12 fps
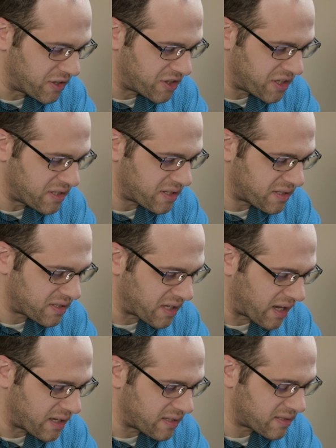Jesus
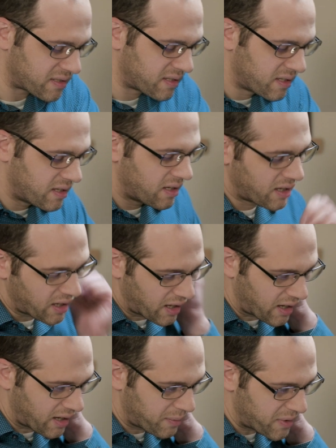says
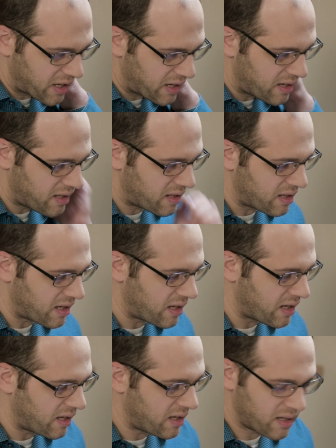in
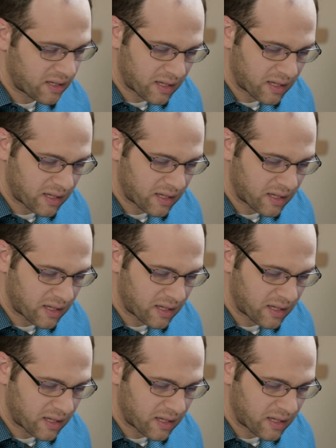the